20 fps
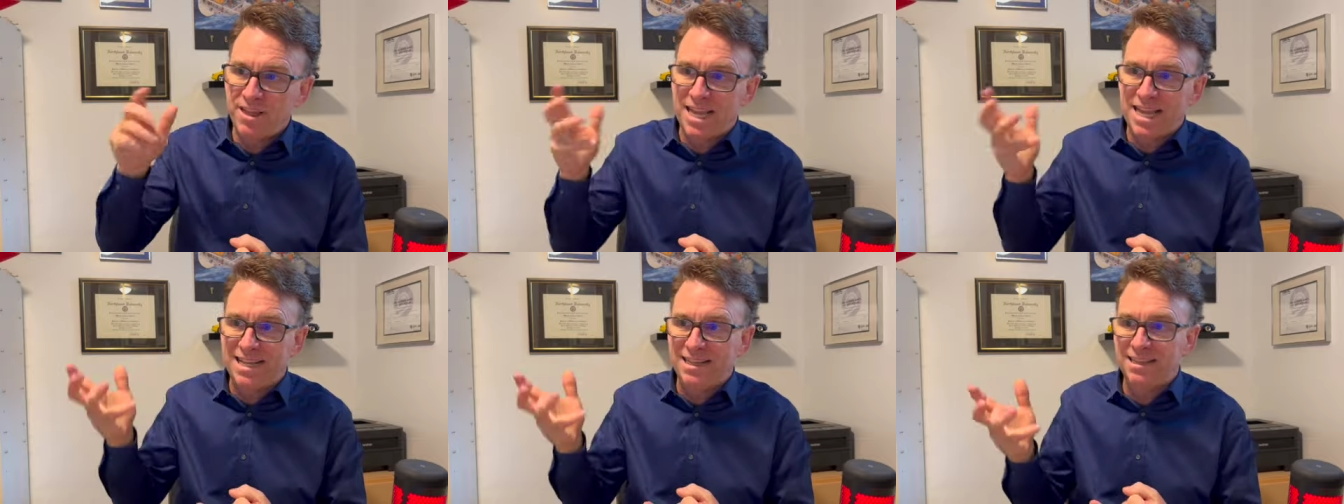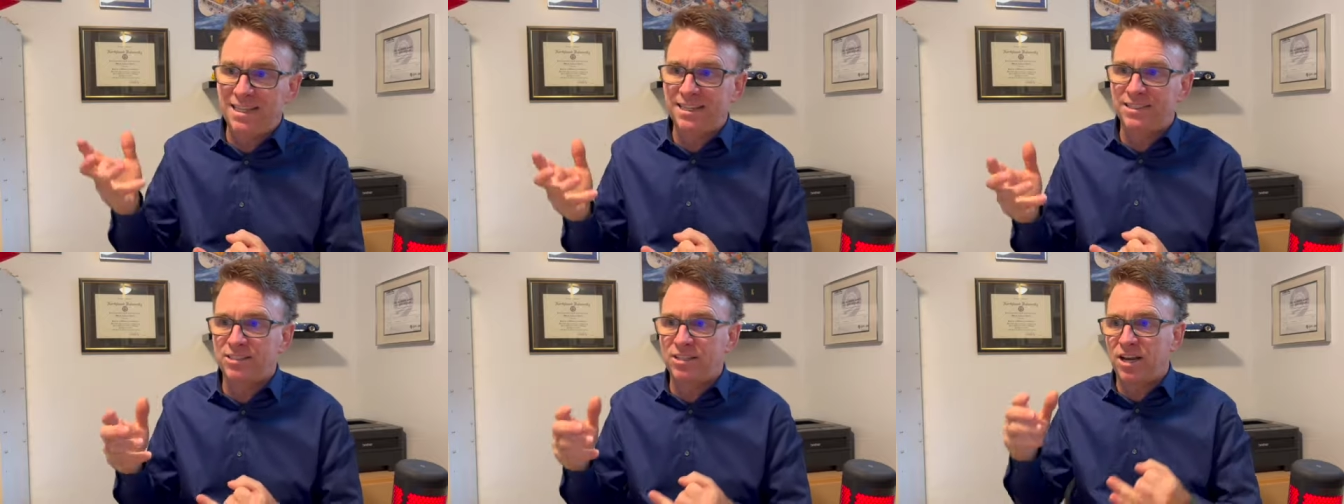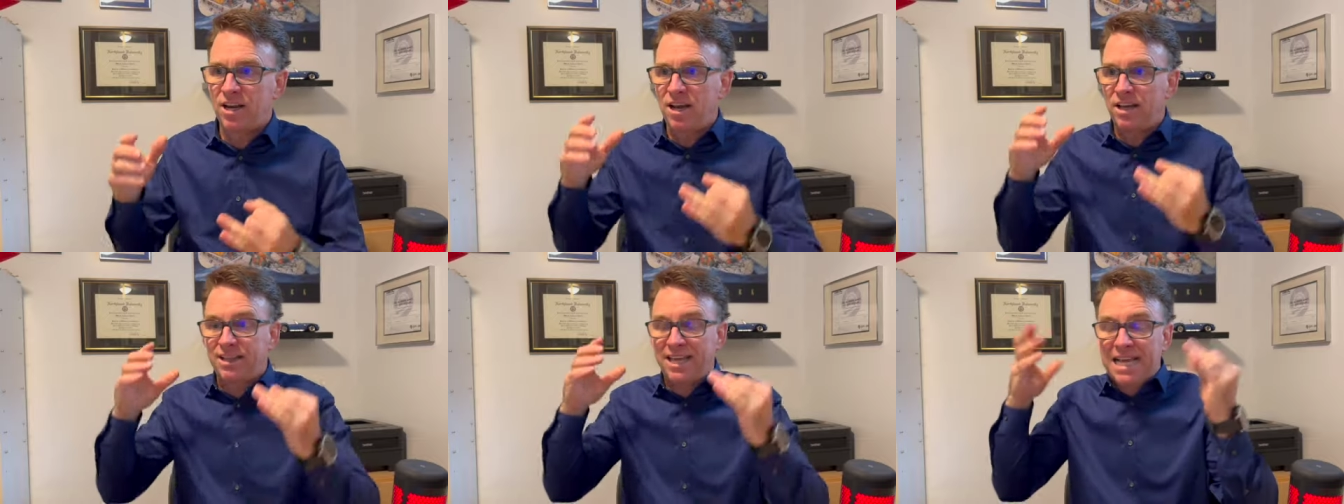They, clicks
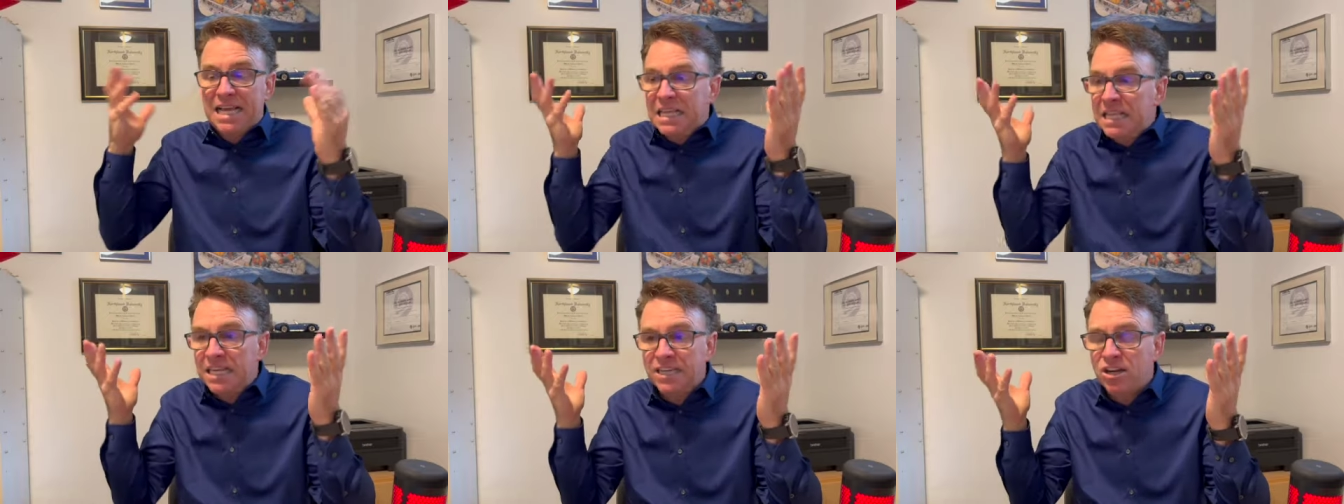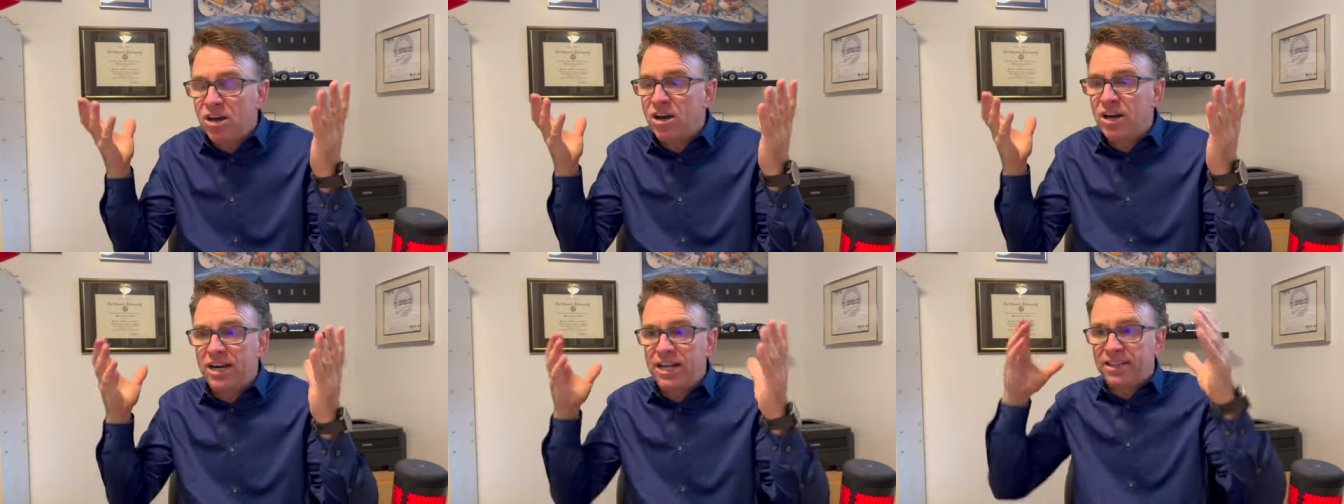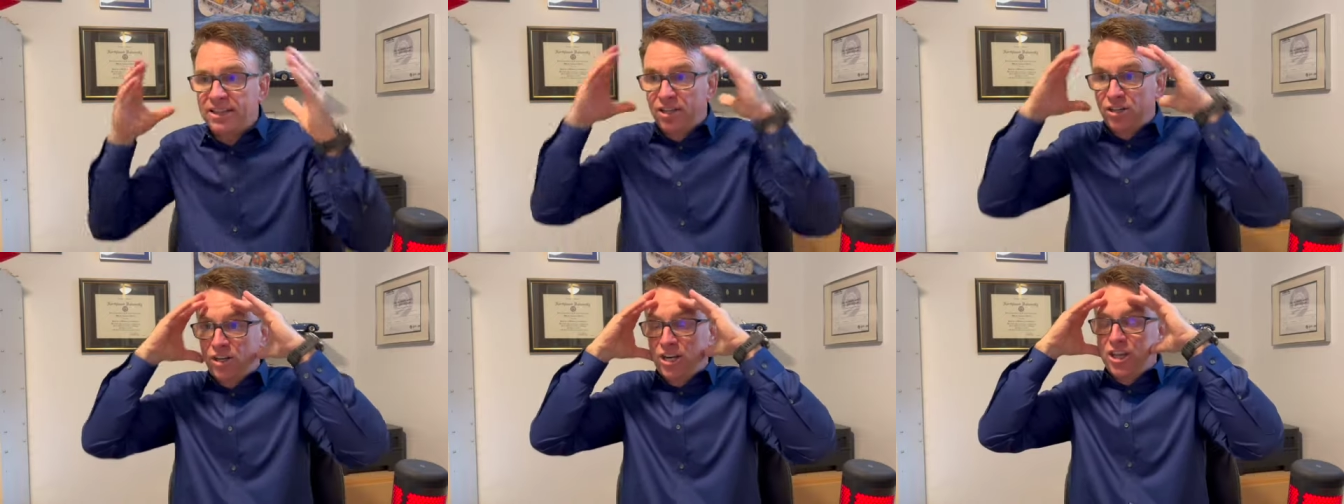on, they click on
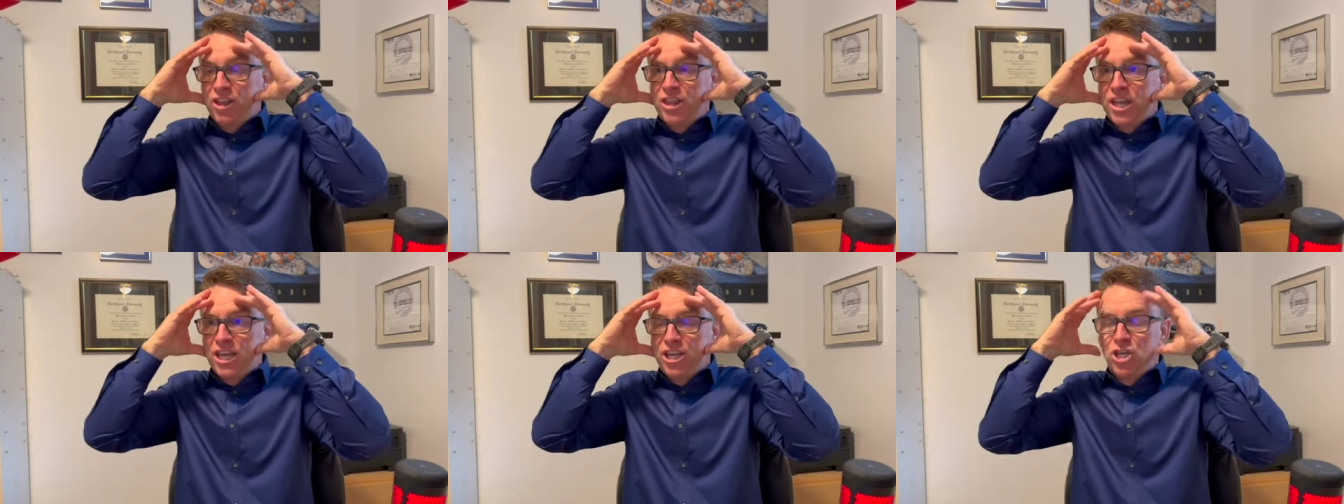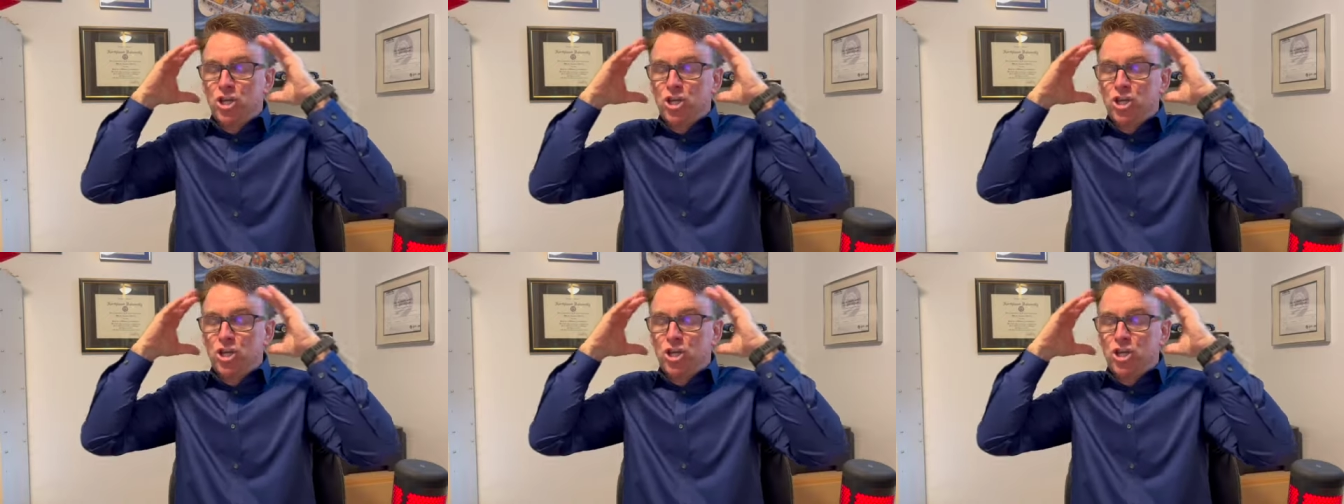it. They're going to think